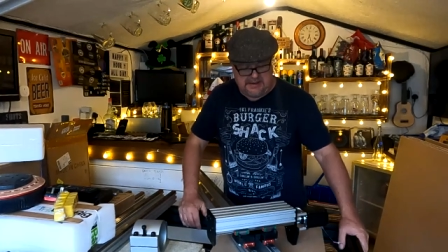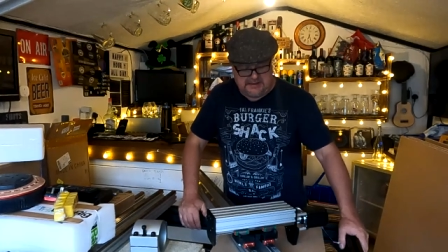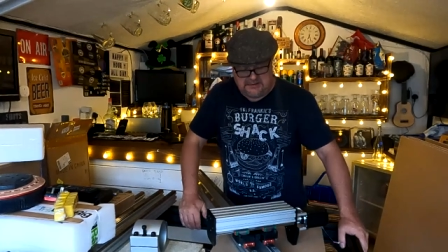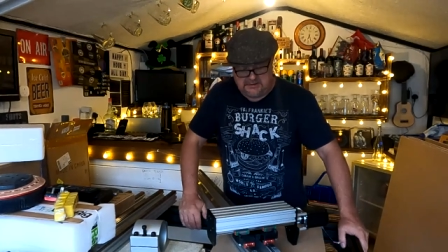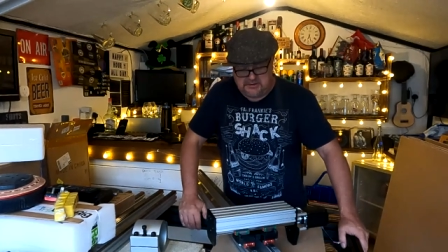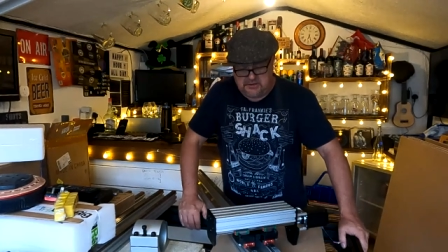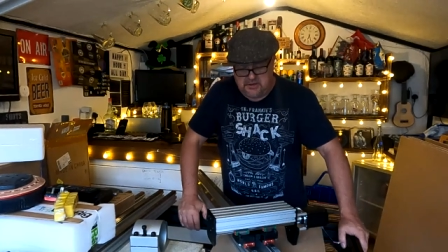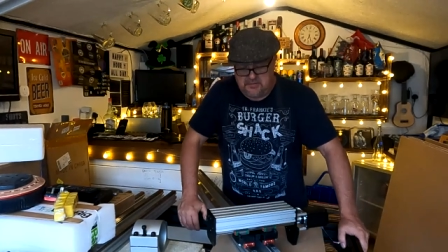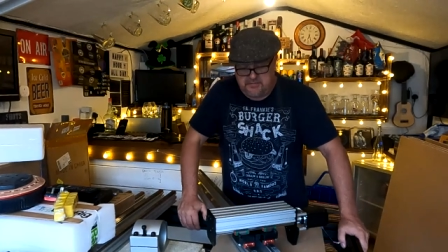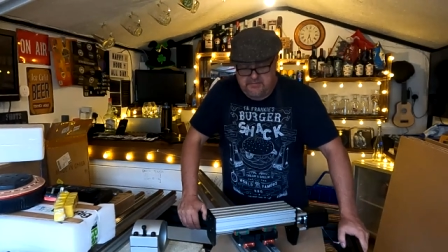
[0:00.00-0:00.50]

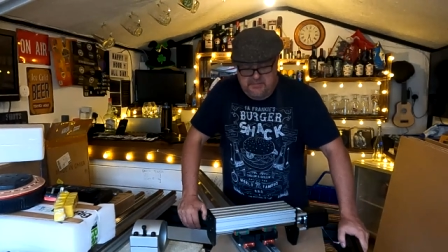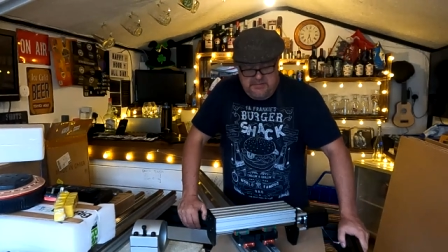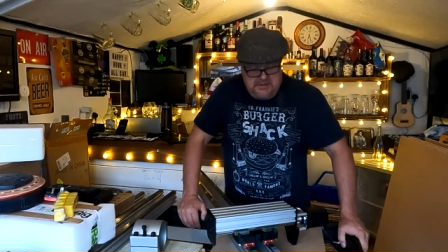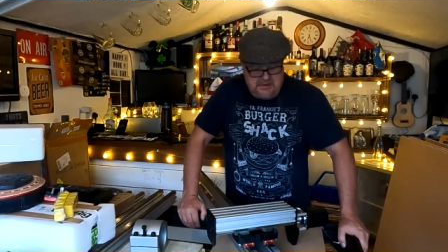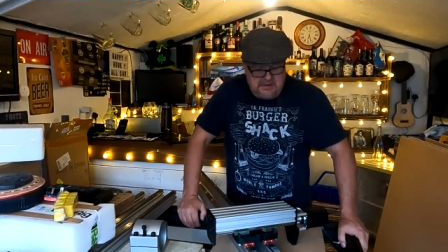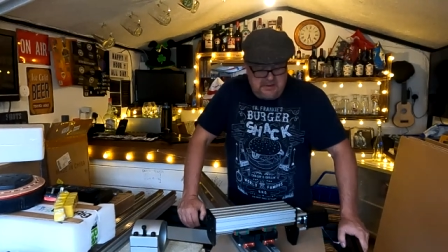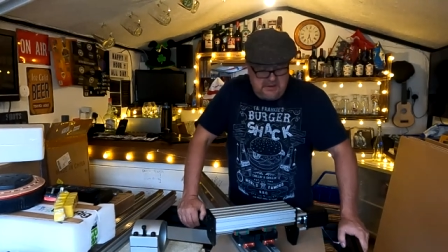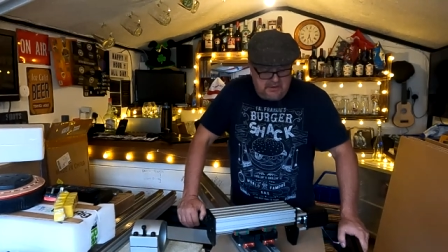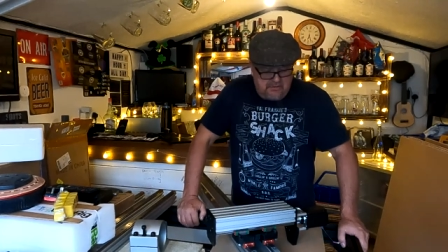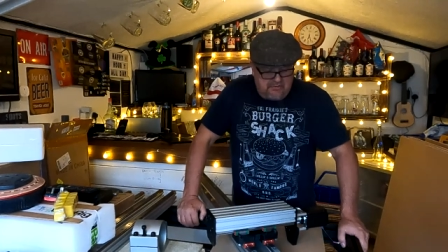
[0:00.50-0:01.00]
and um,
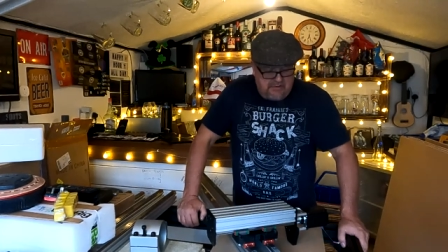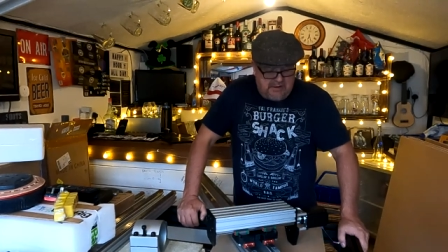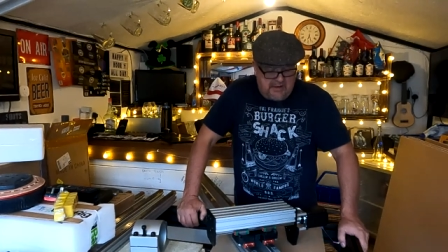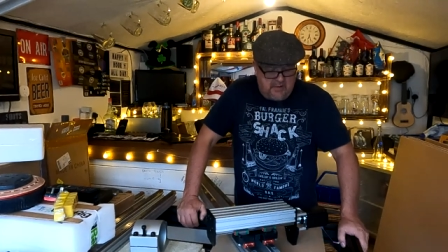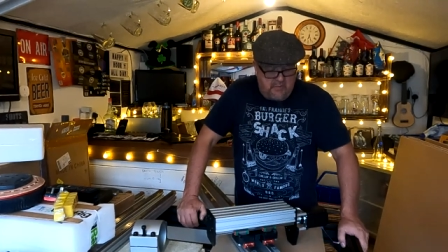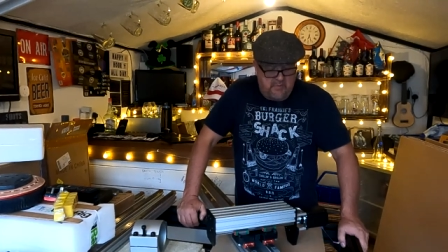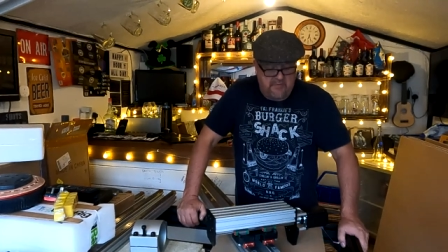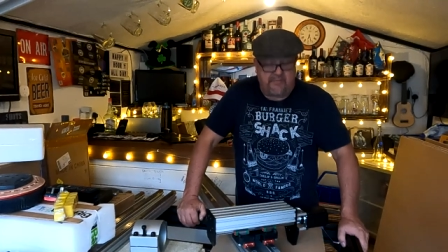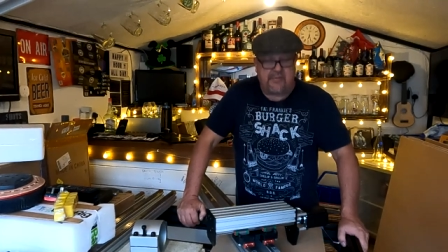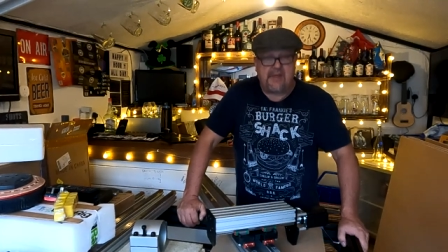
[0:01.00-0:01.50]

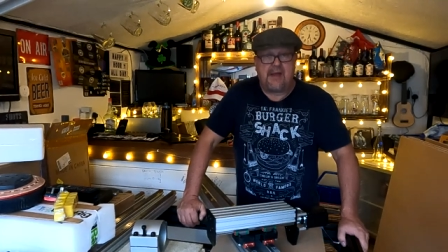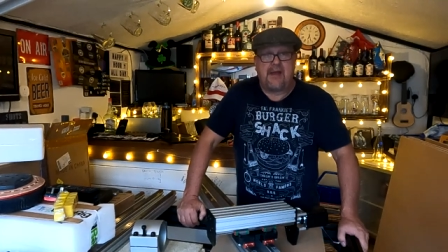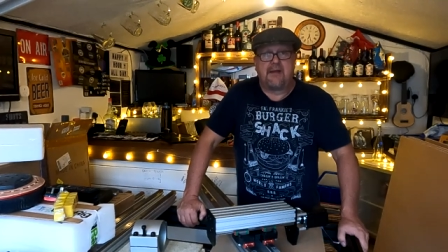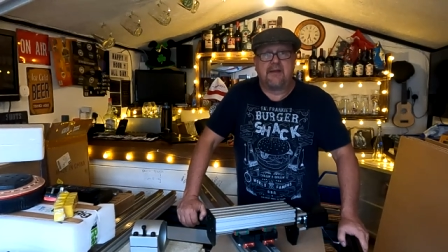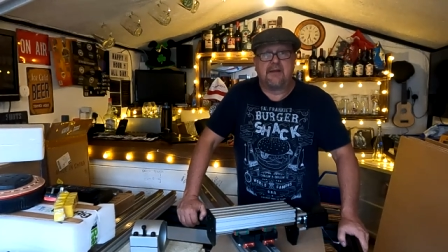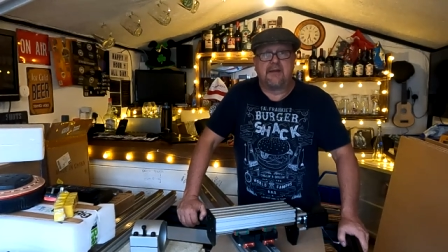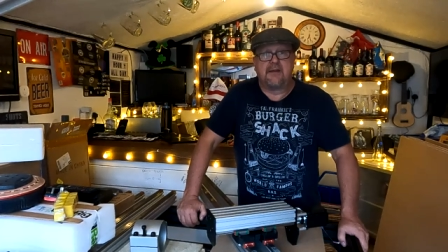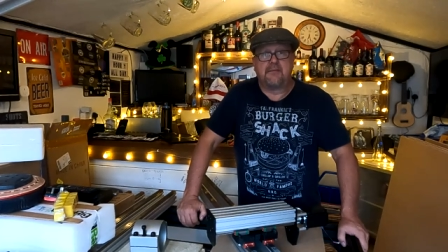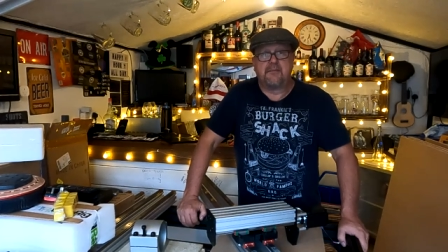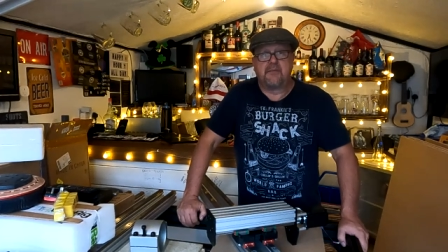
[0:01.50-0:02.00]
crack on with
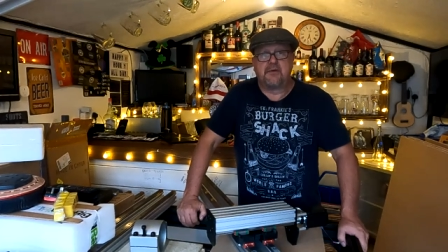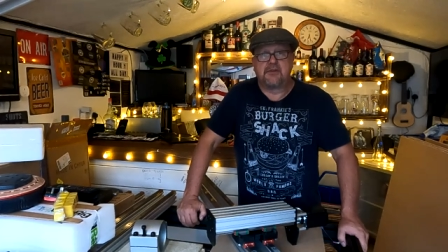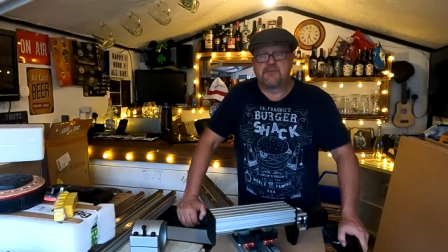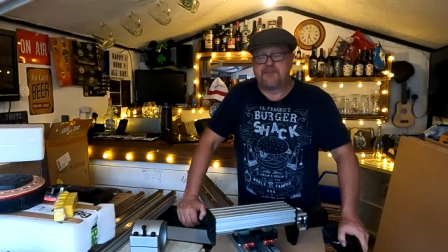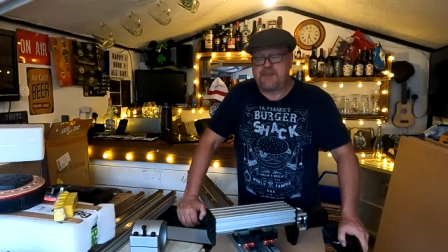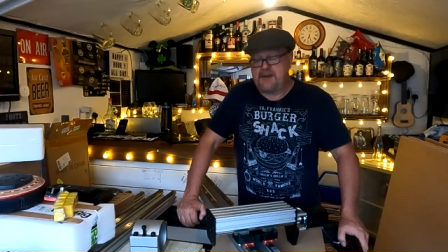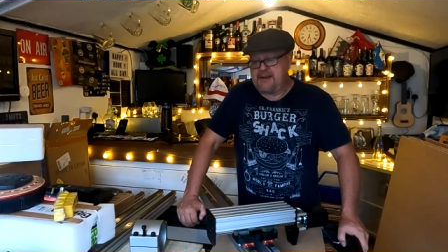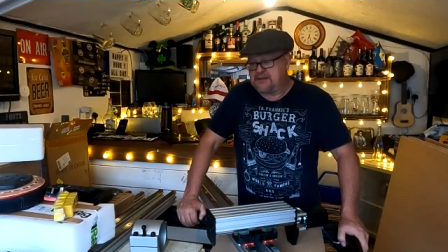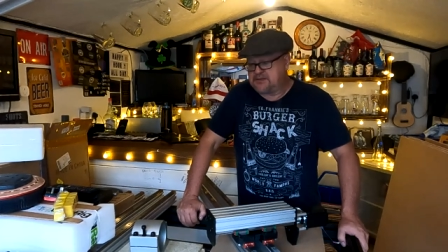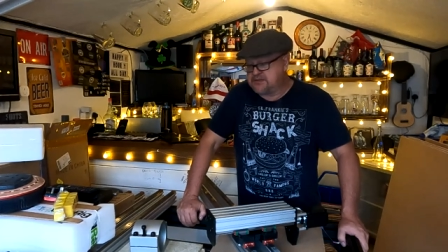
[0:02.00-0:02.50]
that in my
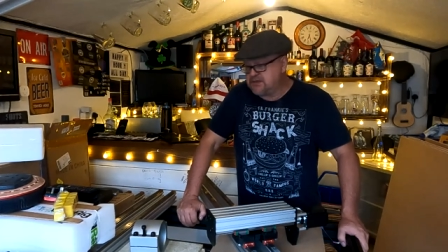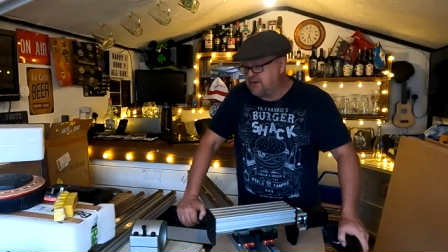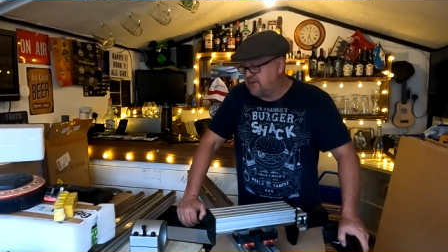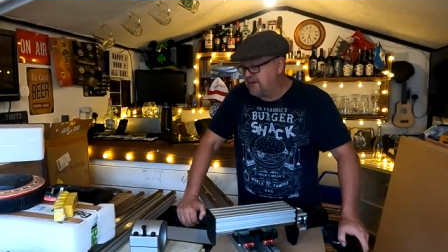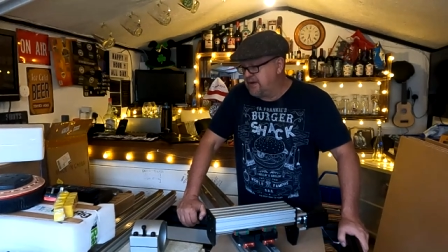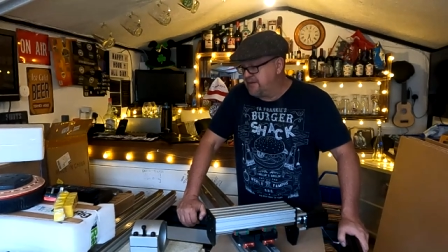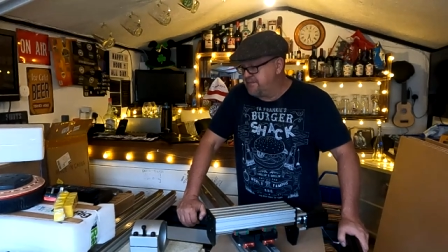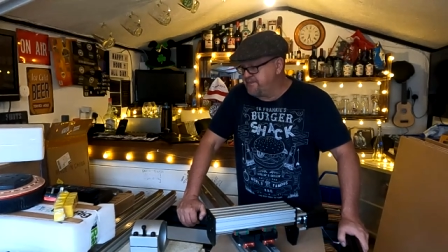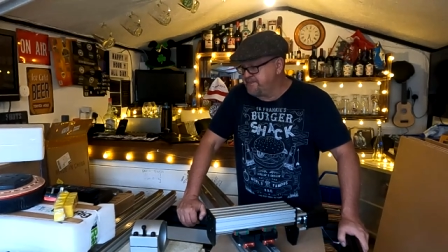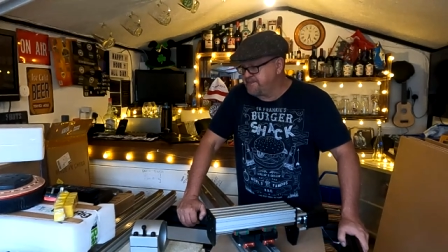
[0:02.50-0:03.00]
spare
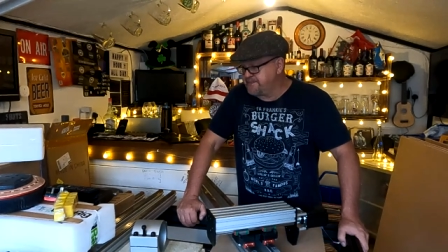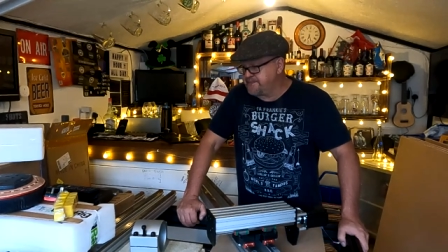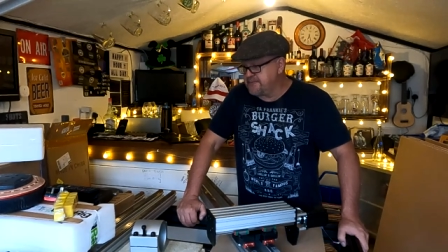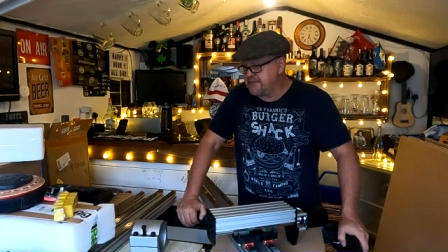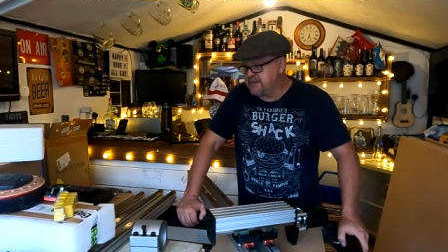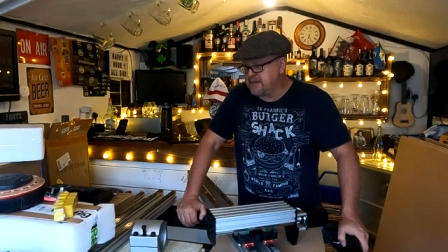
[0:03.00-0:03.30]
time.